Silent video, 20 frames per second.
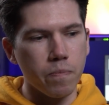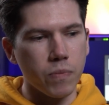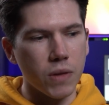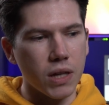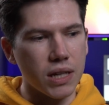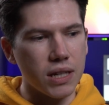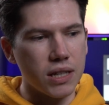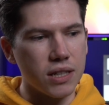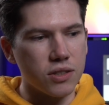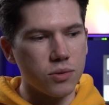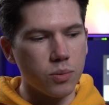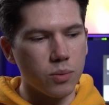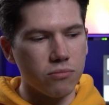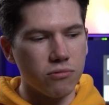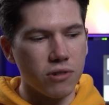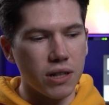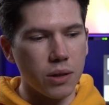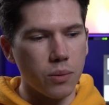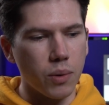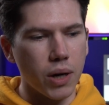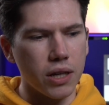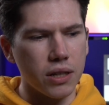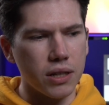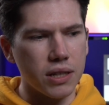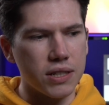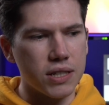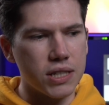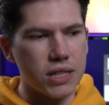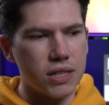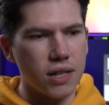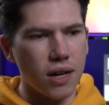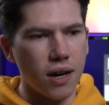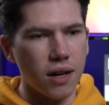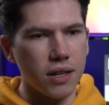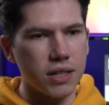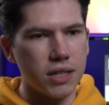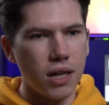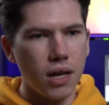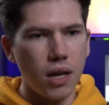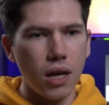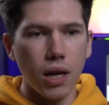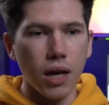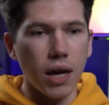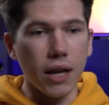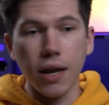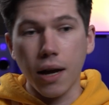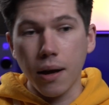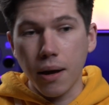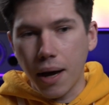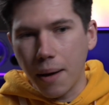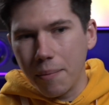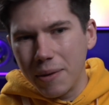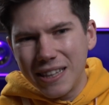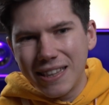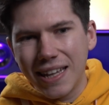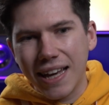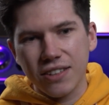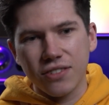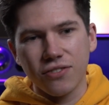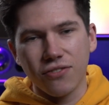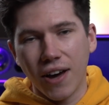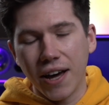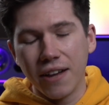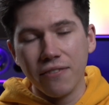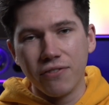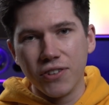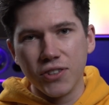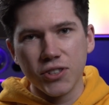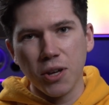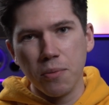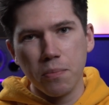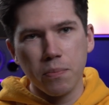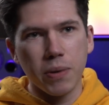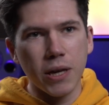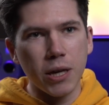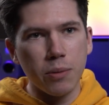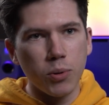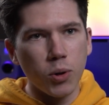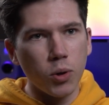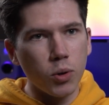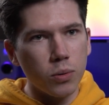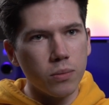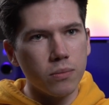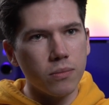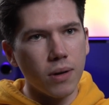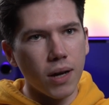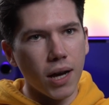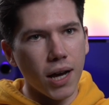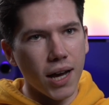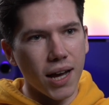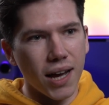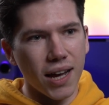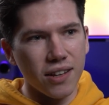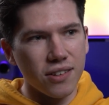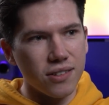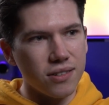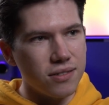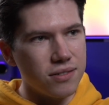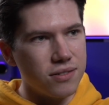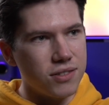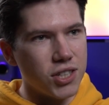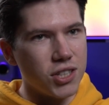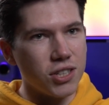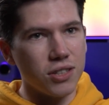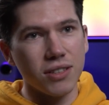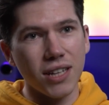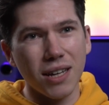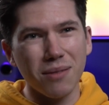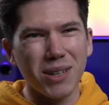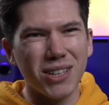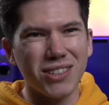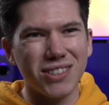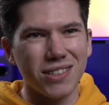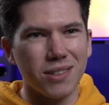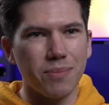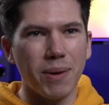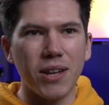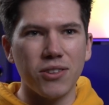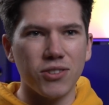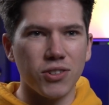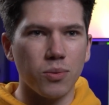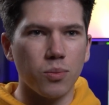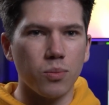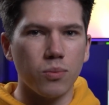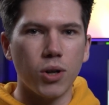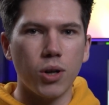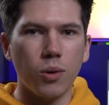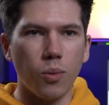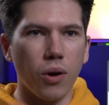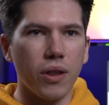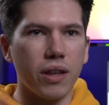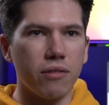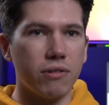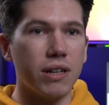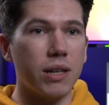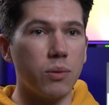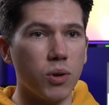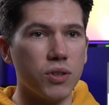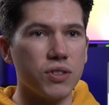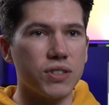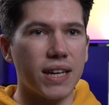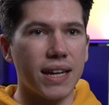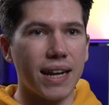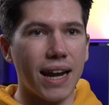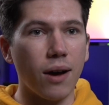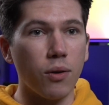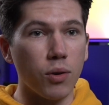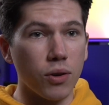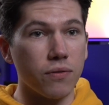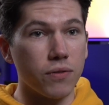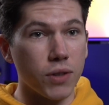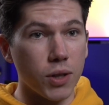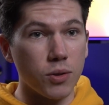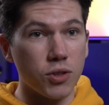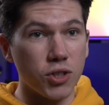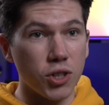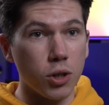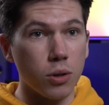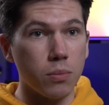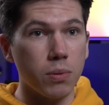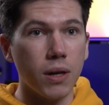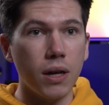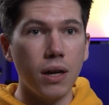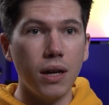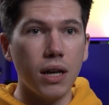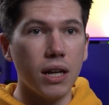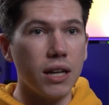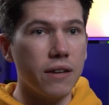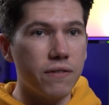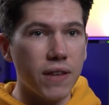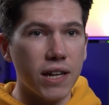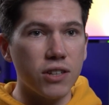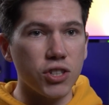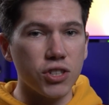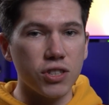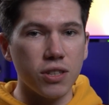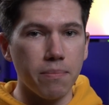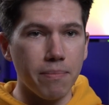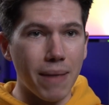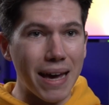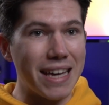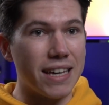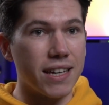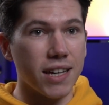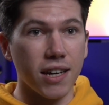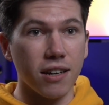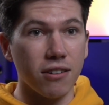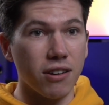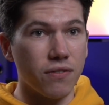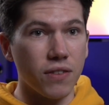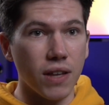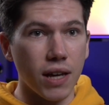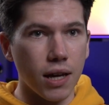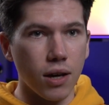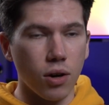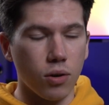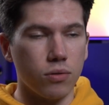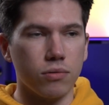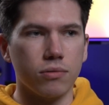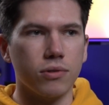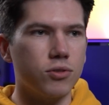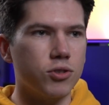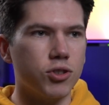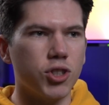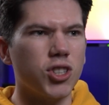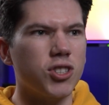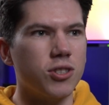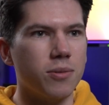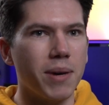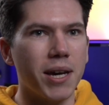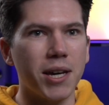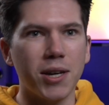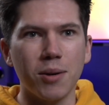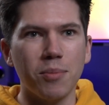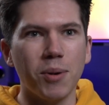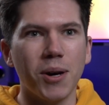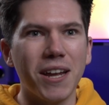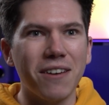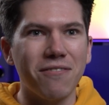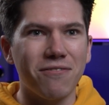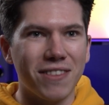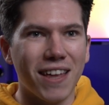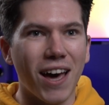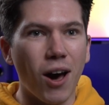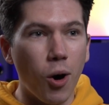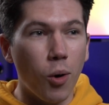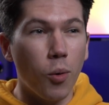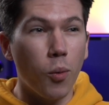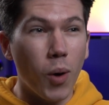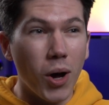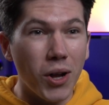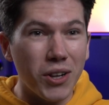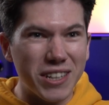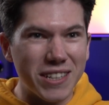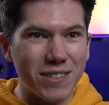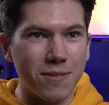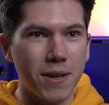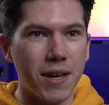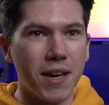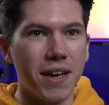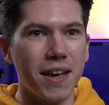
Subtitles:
It is really where you need to start. And I mean, that's fine for some people to do that, because it depends on what they really want to get out of YouTube. And if they're just a maker, but if their whole world is